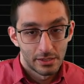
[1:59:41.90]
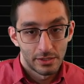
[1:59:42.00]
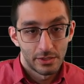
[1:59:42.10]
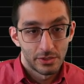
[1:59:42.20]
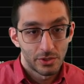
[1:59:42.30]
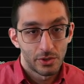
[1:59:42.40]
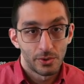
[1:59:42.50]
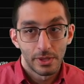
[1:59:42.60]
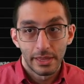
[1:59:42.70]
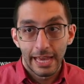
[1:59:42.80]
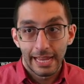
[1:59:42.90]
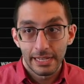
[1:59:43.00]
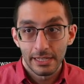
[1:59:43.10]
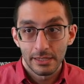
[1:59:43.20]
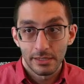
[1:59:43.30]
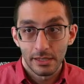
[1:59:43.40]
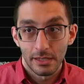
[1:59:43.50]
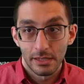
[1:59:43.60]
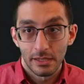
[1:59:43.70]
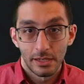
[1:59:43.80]
So that is
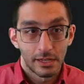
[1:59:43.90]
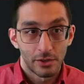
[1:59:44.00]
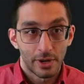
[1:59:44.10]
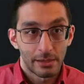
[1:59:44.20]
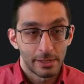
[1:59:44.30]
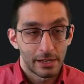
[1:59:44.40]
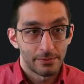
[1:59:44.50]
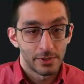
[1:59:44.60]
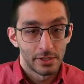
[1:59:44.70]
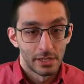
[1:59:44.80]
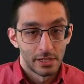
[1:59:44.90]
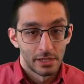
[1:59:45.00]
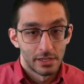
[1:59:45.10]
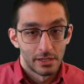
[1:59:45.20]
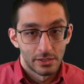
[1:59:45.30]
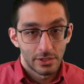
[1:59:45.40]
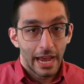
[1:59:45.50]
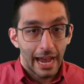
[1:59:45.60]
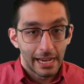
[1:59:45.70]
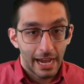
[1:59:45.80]
incredibly helpful. So yeah,
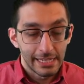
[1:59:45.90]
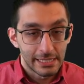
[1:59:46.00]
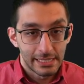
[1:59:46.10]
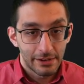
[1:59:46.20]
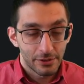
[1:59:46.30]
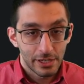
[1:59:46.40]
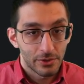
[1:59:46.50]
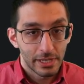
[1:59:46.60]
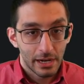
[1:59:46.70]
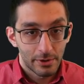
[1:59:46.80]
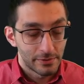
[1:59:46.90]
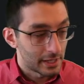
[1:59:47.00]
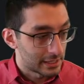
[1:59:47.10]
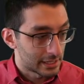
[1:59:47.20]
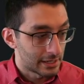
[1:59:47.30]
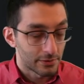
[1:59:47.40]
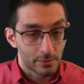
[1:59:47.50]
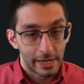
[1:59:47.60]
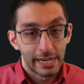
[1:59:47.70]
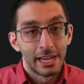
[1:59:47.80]
I definitely don't think I would have done this a different
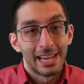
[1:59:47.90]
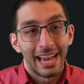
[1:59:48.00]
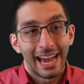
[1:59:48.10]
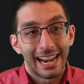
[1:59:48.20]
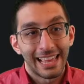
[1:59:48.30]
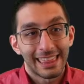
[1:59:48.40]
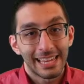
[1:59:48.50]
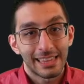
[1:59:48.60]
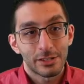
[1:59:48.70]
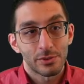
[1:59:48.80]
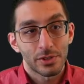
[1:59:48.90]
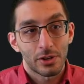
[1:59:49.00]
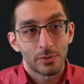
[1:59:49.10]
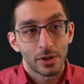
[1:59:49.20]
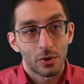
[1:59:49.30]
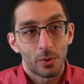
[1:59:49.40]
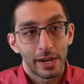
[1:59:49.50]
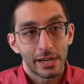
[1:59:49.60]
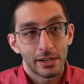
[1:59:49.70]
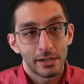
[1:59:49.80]
way. And I think this was all
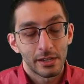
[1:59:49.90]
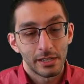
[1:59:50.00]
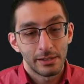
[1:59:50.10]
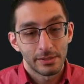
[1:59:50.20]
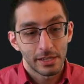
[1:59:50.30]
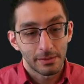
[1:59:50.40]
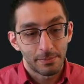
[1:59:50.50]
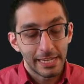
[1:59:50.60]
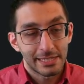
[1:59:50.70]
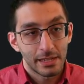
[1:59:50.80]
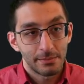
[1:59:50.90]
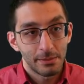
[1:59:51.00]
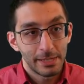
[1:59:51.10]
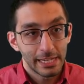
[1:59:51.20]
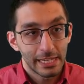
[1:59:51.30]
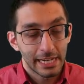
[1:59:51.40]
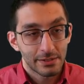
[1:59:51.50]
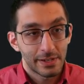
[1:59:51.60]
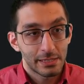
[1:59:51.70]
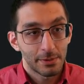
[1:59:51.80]
required. It was like based on me being in Next
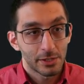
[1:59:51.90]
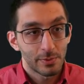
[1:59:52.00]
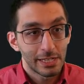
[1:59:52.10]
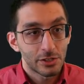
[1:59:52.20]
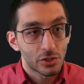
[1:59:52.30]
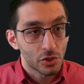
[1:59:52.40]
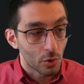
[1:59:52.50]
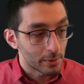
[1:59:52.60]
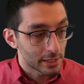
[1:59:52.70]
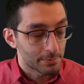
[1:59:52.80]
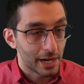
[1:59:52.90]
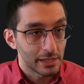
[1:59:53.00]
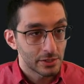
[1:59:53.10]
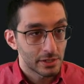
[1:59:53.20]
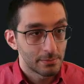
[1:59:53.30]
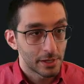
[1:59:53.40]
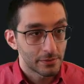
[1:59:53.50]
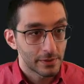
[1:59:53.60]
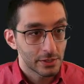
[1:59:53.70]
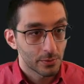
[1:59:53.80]
Fest, because we did so much polish and bug
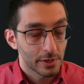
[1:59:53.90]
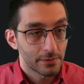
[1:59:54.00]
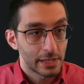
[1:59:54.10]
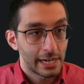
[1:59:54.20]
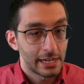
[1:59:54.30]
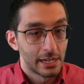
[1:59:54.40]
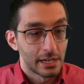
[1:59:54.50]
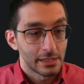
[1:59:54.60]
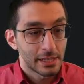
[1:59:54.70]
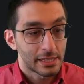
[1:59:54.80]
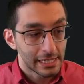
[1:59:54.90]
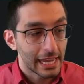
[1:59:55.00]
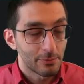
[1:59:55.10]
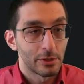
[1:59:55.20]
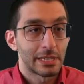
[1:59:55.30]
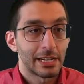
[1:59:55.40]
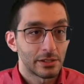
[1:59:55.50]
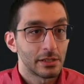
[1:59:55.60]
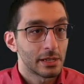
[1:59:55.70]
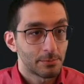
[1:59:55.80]
fix work for that the game was actually
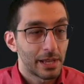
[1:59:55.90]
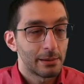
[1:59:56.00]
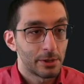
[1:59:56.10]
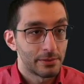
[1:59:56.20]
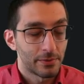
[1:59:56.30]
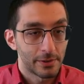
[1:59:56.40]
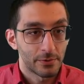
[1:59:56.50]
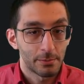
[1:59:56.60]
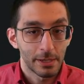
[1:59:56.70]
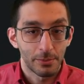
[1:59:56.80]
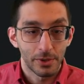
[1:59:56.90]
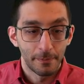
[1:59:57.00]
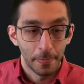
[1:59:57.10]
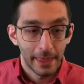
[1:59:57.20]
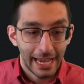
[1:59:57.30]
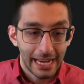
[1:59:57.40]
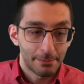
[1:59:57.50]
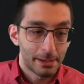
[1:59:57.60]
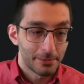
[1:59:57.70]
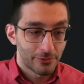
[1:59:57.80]
like playable and fun for people. Had it
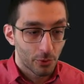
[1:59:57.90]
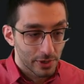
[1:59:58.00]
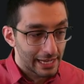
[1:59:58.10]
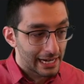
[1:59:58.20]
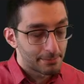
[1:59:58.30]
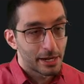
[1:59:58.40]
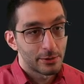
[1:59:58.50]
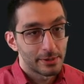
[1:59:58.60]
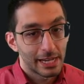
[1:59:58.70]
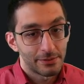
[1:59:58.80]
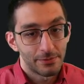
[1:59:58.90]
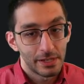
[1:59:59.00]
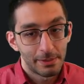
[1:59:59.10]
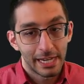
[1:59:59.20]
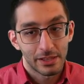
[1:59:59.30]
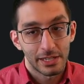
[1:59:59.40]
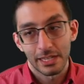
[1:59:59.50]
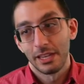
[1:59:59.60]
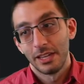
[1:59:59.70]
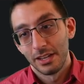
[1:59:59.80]
been before that, I probably would have gotten feedback like,
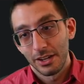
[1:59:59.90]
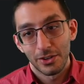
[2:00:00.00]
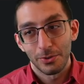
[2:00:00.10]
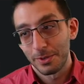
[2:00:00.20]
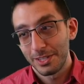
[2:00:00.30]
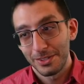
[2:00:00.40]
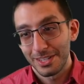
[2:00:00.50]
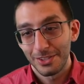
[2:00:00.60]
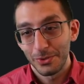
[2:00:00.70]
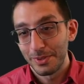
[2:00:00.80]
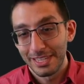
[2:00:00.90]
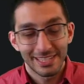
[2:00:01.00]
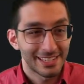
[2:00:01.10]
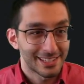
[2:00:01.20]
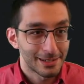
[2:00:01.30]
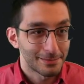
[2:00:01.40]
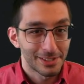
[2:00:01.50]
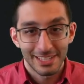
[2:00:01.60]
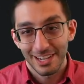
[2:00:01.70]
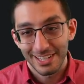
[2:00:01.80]
oh, what are you going to do with this system or this
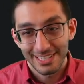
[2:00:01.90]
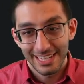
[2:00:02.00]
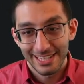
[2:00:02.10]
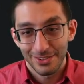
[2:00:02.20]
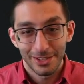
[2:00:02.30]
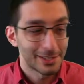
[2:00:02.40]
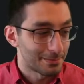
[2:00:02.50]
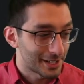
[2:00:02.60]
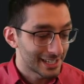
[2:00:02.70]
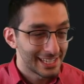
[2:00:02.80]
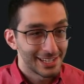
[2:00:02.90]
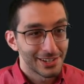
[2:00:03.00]
content, or there's a bug here,